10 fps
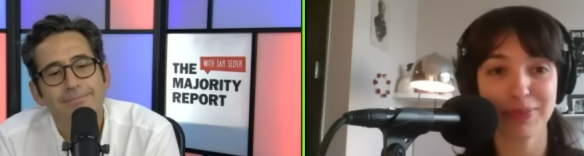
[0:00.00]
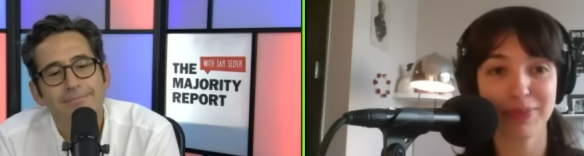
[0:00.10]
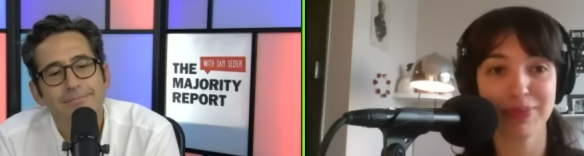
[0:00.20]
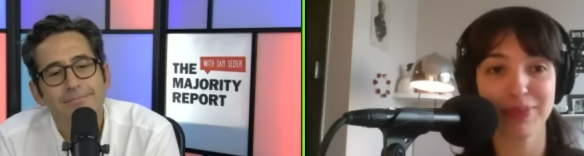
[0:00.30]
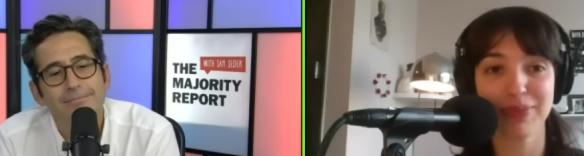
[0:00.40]

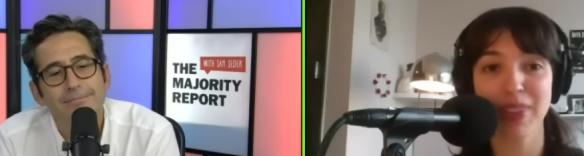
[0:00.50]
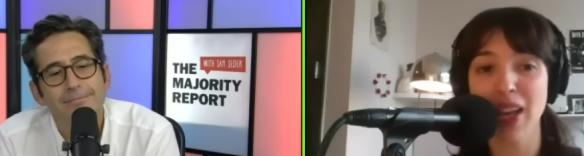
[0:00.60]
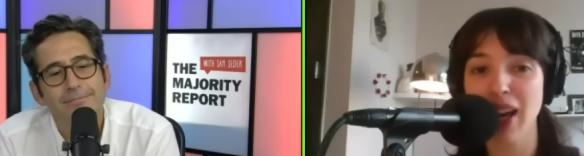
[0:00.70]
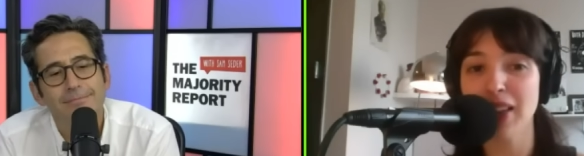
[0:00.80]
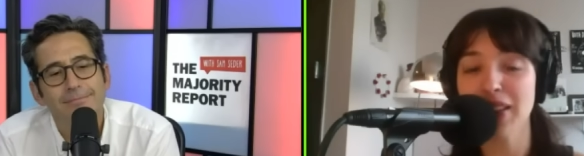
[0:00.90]
Speaker 1: Hmm.
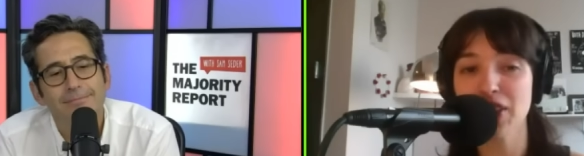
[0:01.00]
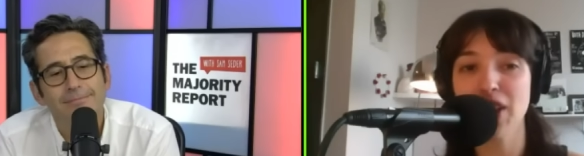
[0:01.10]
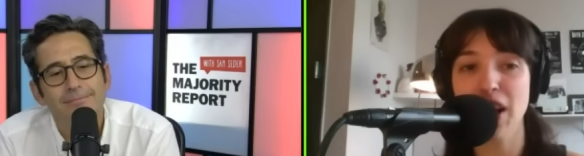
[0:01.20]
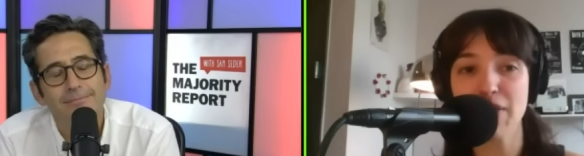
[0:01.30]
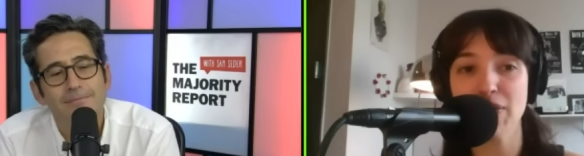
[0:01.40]
I think
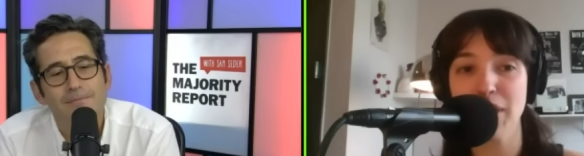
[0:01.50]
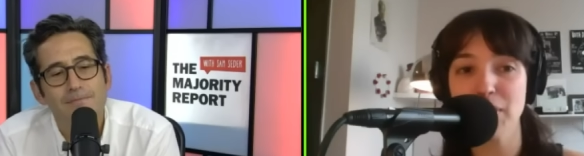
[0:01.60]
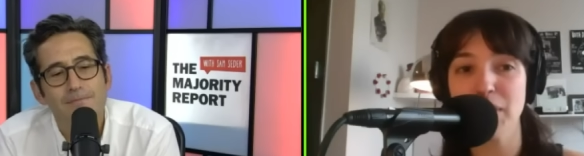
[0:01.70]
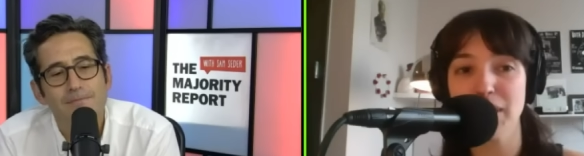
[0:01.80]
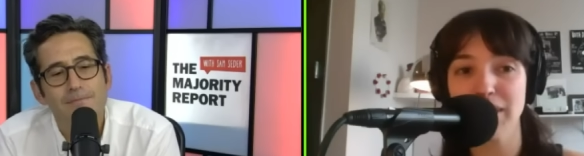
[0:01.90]
Schadenfreude
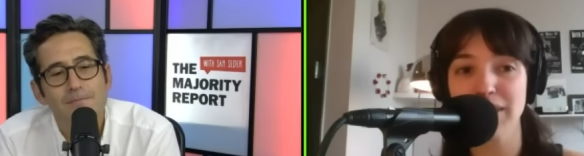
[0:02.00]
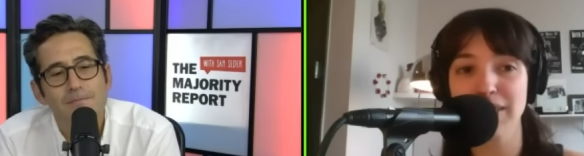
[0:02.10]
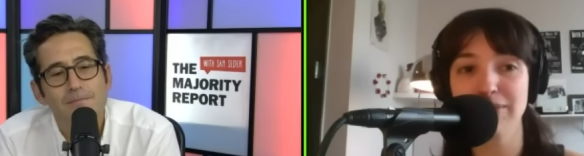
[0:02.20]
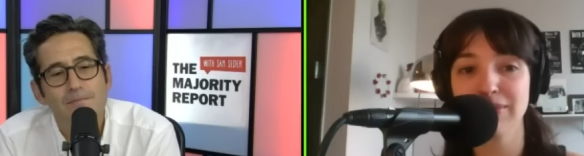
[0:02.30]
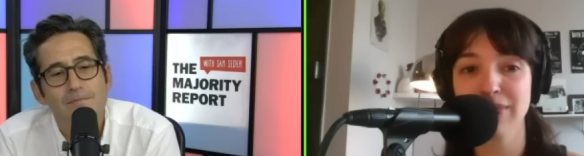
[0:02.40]
works.
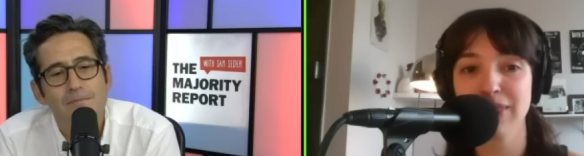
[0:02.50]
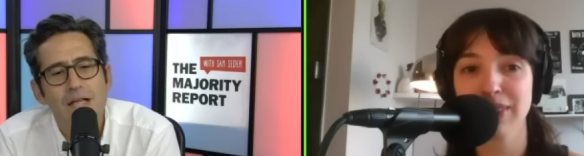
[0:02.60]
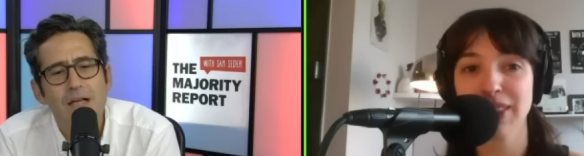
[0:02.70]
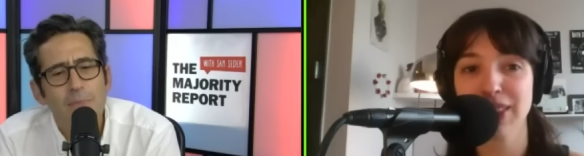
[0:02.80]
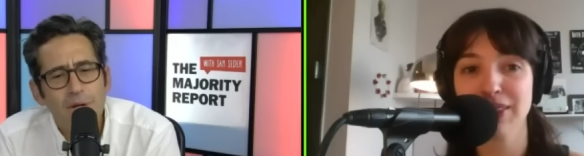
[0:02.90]

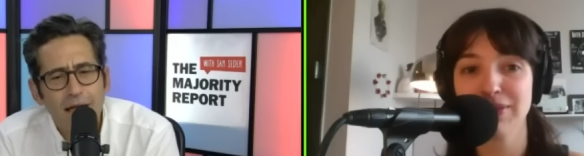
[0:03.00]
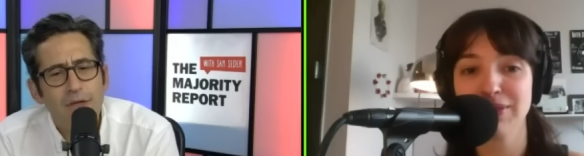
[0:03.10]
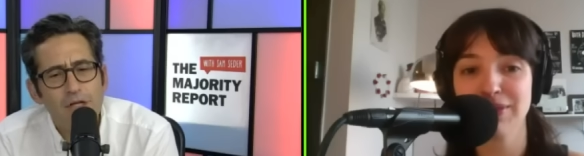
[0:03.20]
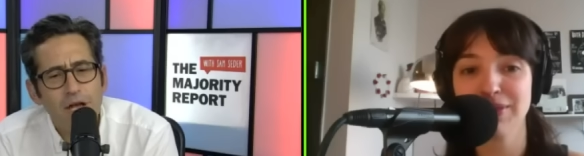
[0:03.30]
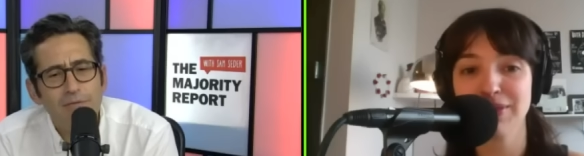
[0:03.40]
Speaker 2: But I
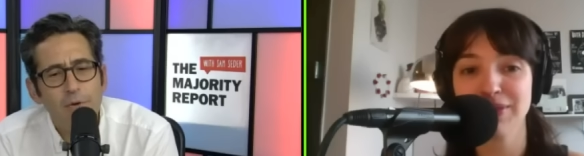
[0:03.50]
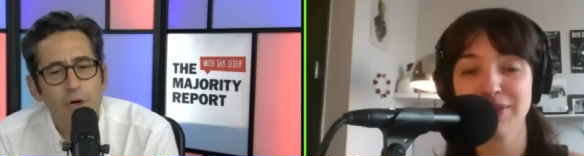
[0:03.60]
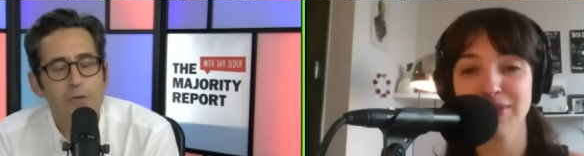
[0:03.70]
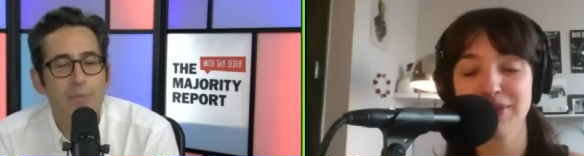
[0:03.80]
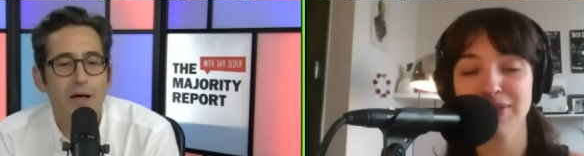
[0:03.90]
thought Schadenfreude
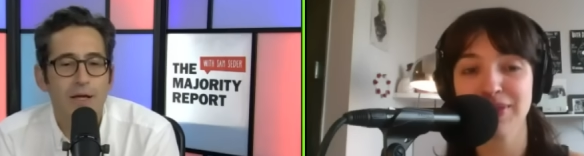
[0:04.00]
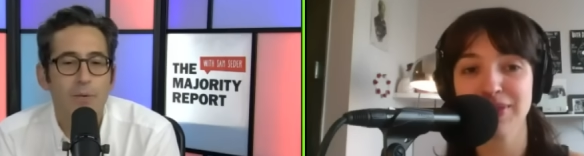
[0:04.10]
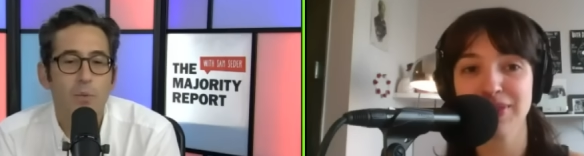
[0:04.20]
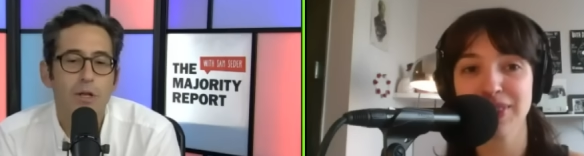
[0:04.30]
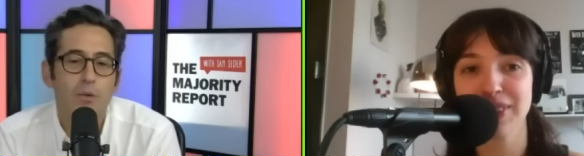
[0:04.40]
was about like
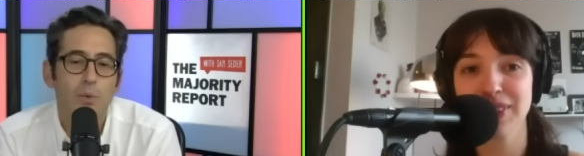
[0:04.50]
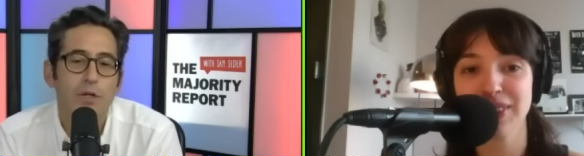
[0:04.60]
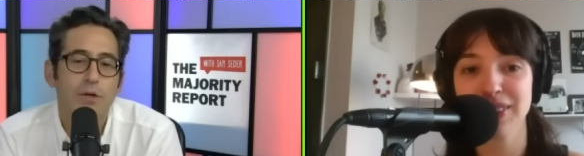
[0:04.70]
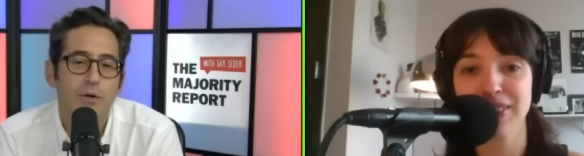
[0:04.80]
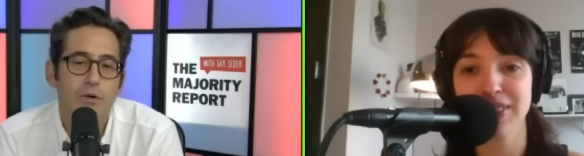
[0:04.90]
when you when
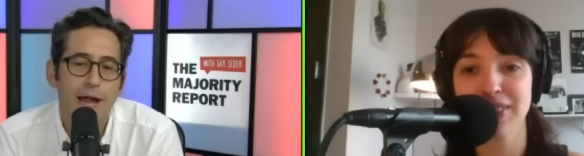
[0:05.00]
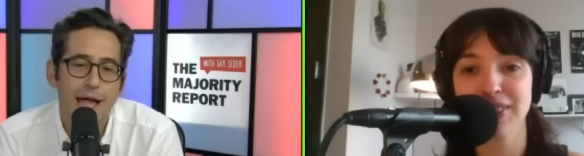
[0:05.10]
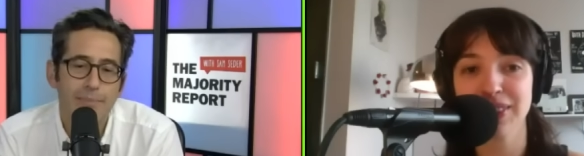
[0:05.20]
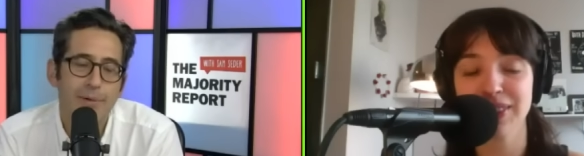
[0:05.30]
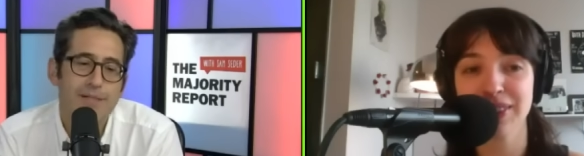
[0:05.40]
you're you're
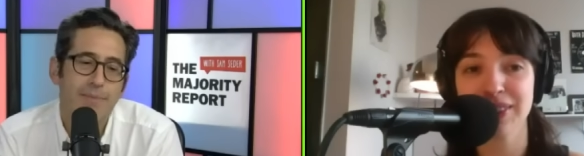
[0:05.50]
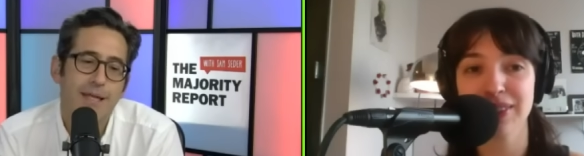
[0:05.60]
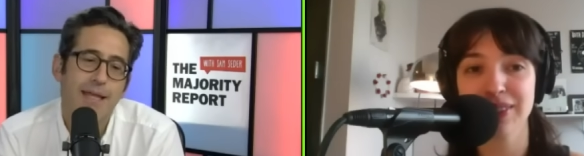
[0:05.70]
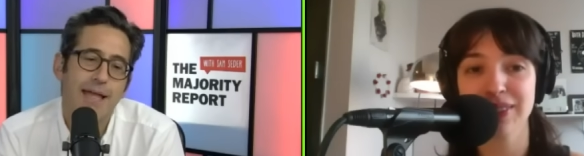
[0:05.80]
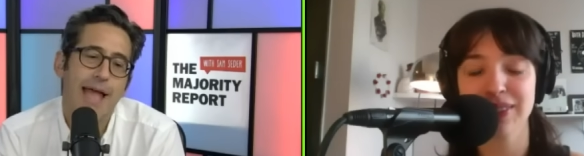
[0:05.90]
happy about
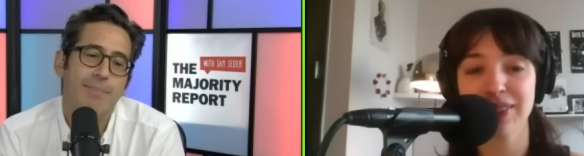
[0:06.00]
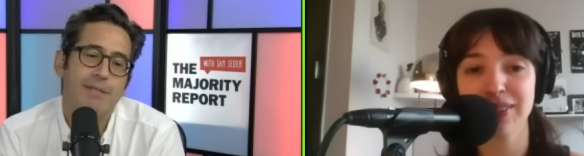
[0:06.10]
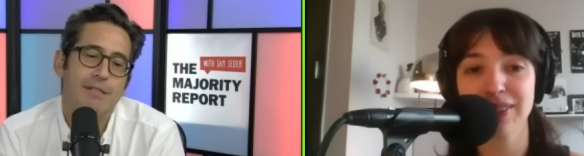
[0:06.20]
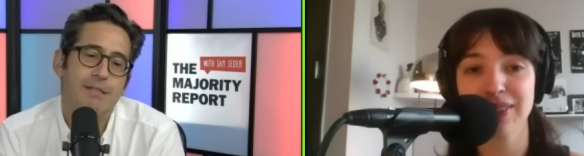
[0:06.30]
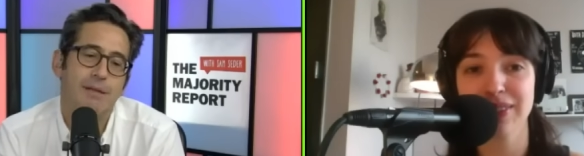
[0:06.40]
something
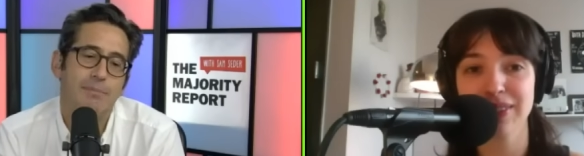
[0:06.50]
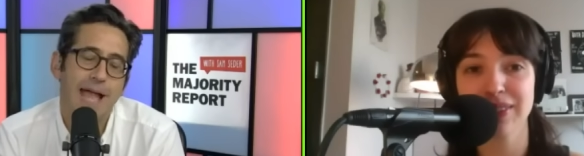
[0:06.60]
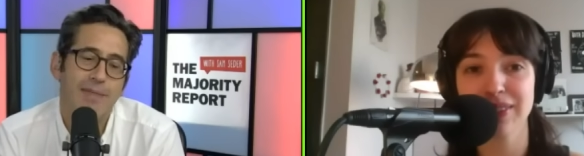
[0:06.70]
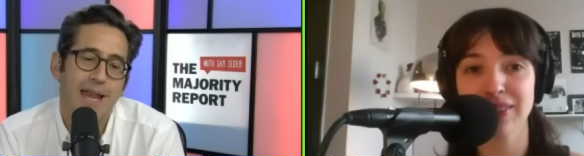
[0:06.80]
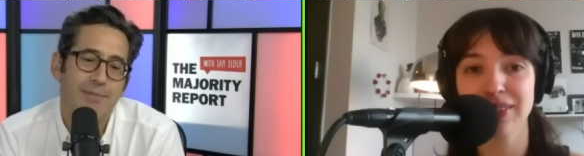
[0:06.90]
happens uh,
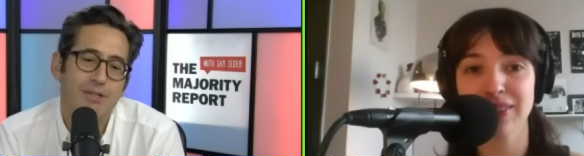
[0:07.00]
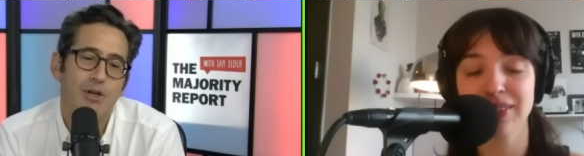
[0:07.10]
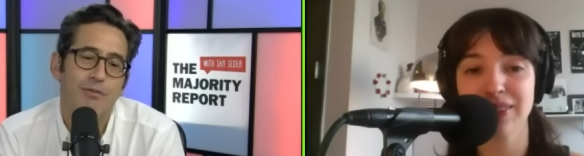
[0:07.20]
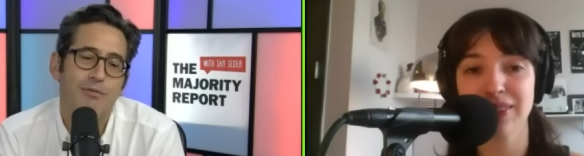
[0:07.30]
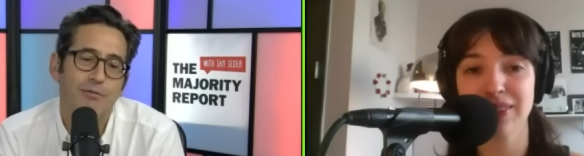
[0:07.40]
bad that happens to
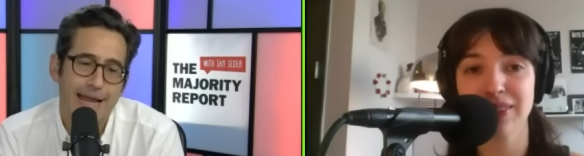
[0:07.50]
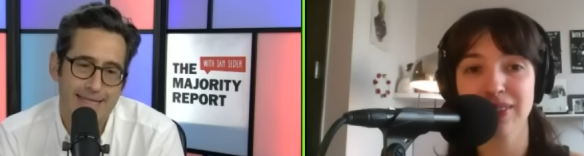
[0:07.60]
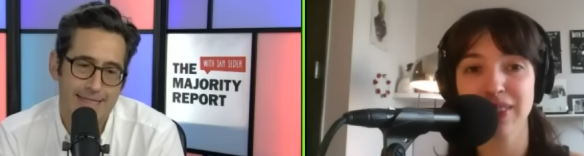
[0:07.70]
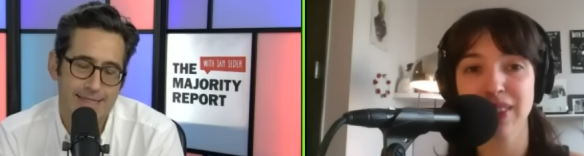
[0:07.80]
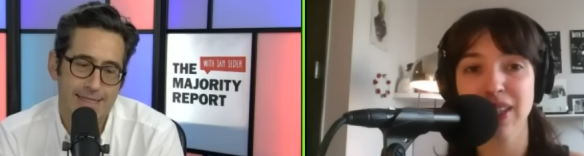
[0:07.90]
your
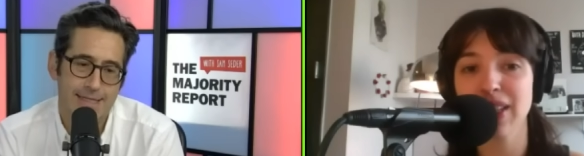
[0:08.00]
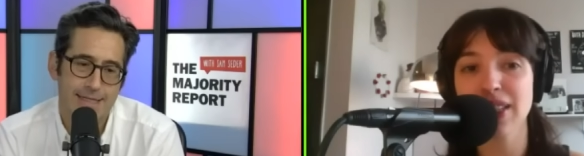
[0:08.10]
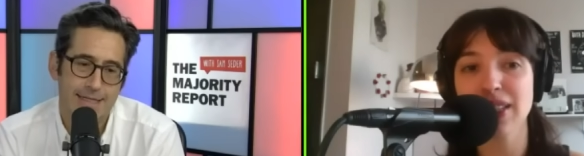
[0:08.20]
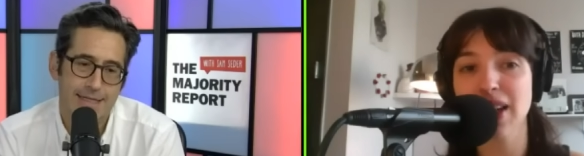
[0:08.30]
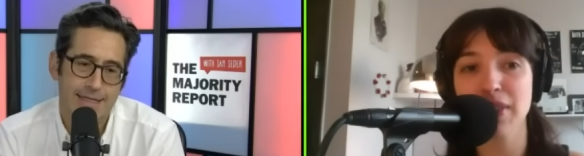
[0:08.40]
friends.
Speaker 1: It
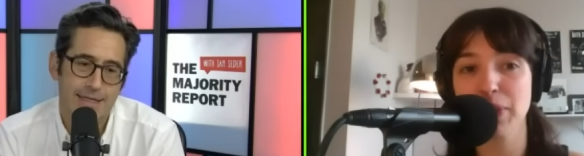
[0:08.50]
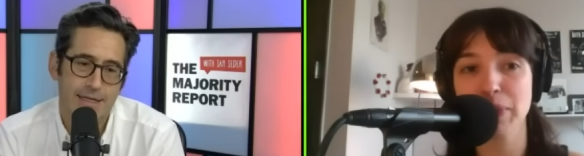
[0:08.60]
doesn't have to be